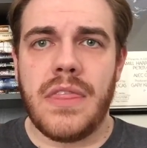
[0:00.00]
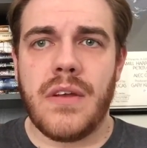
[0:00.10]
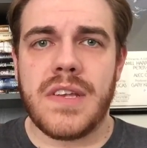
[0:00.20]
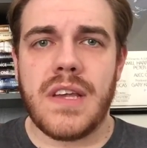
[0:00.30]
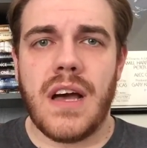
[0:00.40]

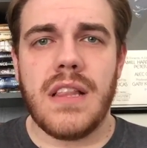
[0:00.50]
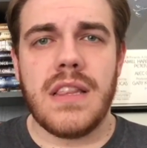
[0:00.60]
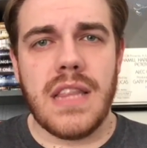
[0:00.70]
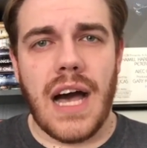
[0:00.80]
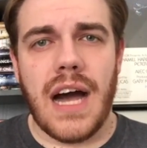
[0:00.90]
there's a
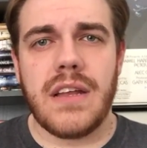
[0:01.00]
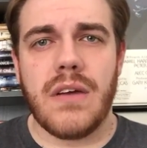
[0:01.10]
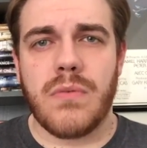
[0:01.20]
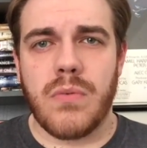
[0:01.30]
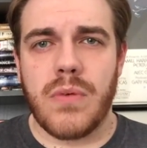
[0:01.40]
lot
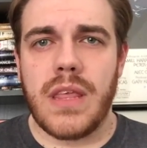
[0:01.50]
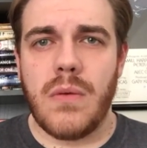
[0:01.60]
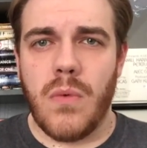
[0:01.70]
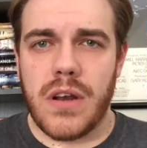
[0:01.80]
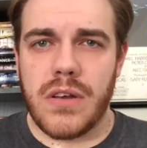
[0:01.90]
of really
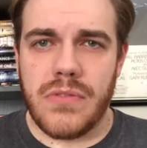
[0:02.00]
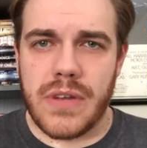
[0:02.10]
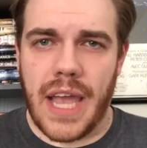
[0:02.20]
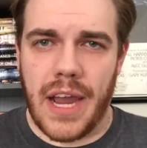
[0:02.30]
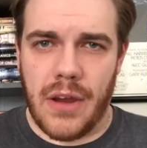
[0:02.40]

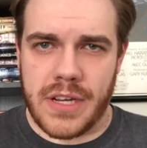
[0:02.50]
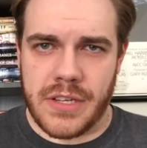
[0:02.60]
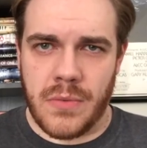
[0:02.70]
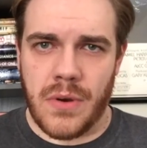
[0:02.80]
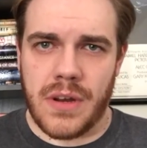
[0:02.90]
wonderful
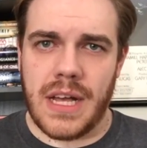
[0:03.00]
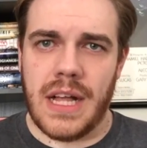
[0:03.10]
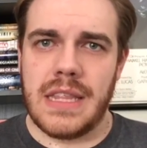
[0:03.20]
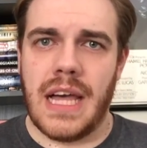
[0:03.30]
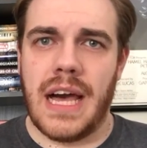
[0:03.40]
character work,
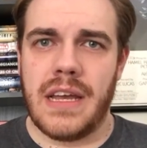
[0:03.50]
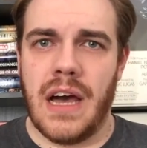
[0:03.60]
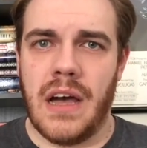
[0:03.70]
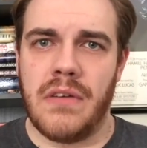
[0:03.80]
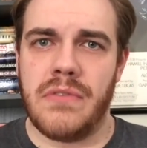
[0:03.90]
a lot
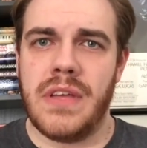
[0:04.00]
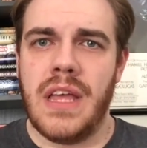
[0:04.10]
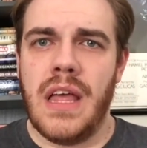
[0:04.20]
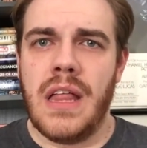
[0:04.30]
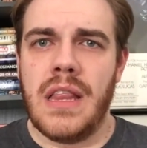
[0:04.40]
of
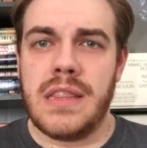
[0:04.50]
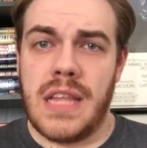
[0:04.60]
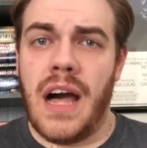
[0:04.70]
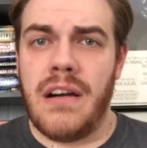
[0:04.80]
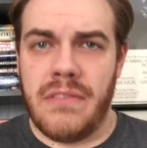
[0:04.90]

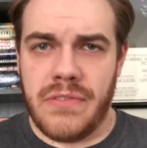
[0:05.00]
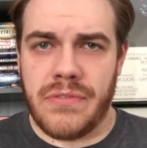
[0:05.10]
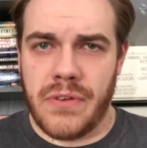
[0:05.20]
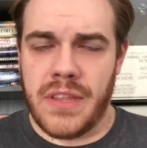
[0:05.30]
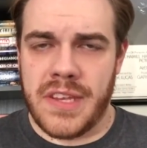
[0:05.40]
love
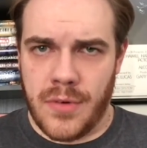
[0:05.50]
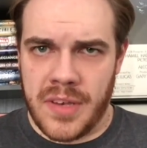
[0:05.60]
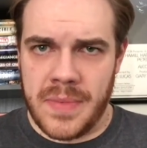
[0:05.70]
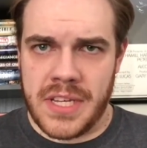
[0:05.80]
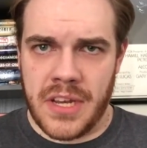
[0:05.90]
for the
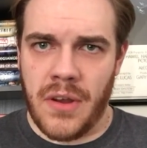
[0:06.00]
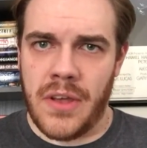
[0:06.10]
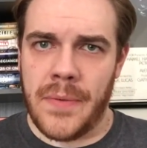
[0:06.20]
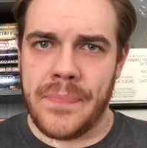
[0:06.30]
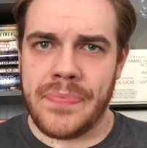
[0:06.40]
source
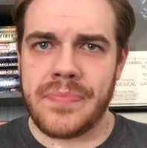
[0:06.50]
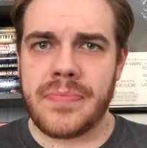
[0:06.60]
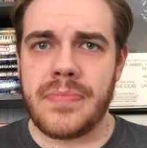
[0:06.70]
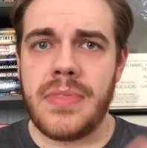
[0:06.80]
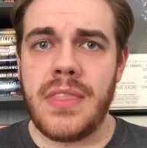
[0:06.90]
material
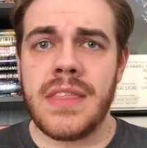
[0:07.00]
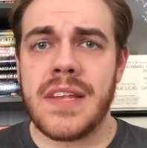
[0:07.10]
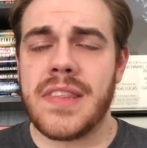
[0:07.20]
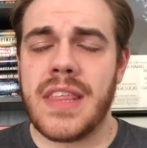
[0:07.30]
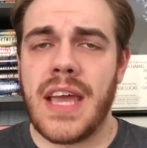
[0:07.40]

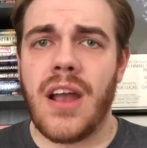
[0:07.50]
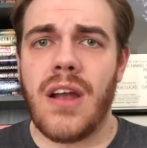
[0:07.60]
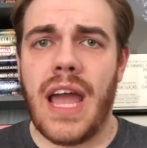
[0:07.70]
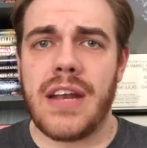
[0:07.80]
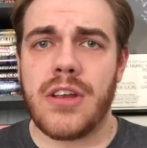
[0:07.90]
that's
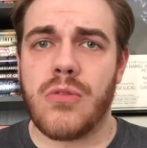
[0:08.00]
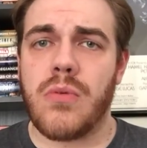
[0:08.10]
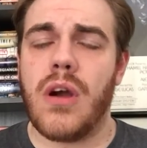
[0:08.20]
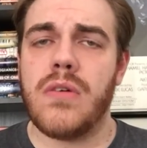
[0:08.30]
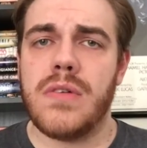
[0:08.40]
there and
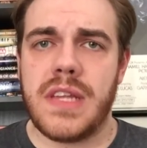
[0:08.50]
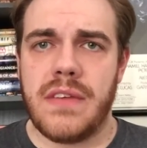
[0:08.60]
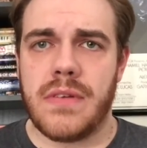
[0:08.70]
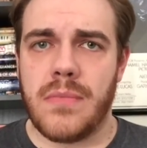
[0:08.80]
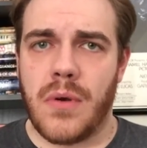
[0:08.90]
grows
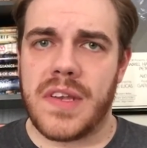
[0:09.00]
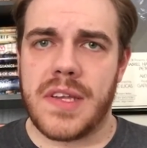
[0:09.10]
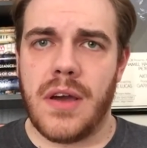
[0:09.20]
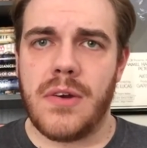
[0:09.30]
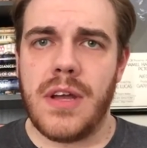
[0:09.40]
even more
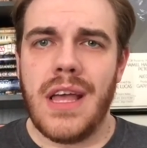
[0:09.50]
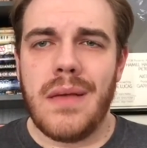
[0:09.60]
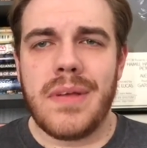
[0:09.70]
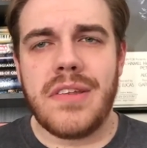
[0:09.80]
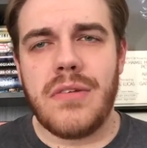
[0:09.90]
so.
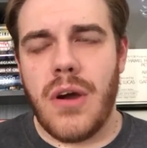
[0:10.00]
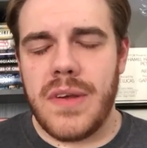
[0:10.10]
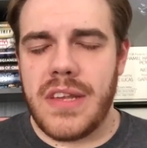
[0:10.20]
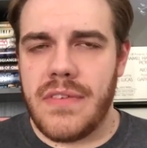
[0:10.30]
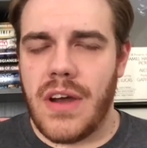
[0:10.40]
Because you
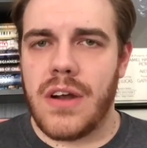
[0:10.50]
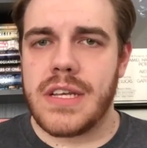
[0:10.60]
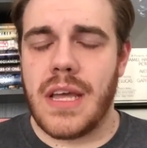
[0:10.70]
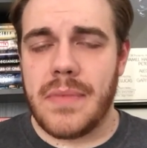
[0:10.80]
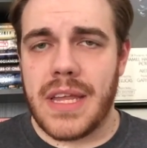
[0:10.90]
always have a
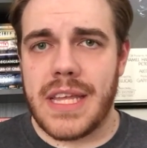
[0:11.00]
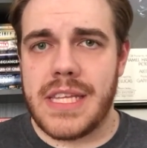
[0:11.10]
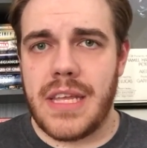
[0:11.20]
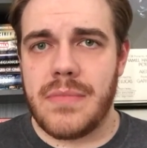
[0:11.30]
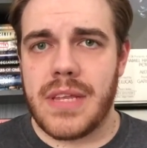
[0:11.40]
hard time getting a
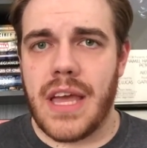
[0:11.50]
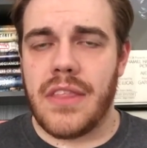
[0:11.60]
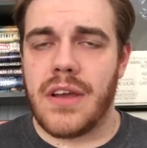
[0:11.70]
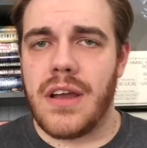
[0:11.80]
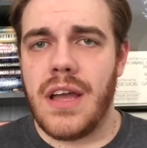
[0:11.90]
team
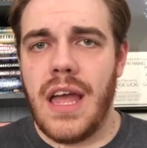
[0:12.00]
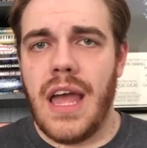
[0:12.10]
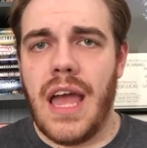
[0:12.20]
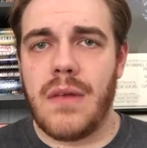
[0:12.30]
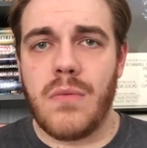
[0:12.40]
together,
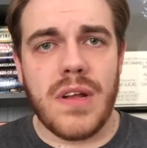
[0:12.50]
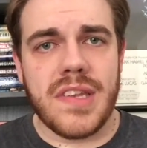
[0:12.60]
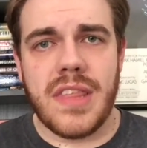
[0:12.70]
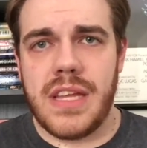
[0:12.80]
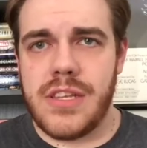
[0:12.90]
and
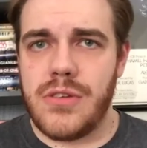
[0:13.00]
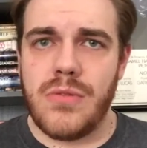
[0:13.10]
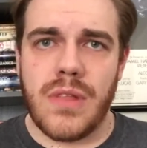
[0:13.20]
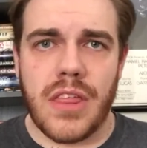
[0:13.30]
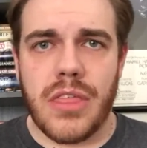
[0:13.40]
once they
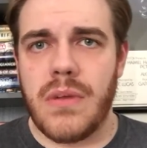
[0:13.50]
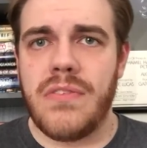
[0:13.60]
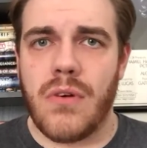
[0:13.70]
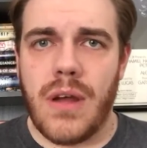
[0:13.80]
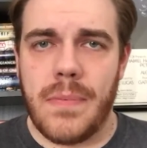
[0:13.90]
do, like
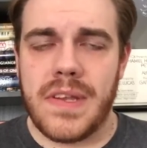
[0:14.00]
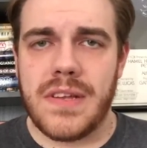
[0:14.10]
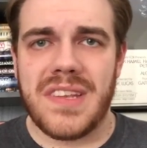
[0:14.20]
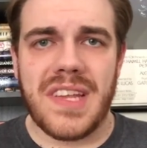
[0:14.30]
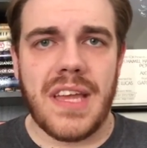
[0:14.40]
3-4
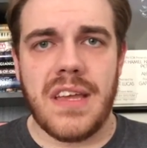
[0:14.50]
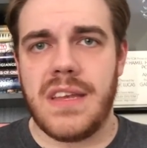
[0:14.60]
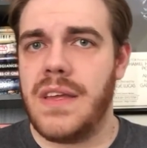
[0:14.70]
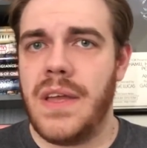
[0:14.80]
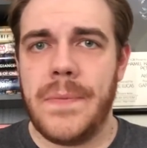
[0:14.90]
episodes
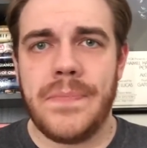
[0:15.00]
in,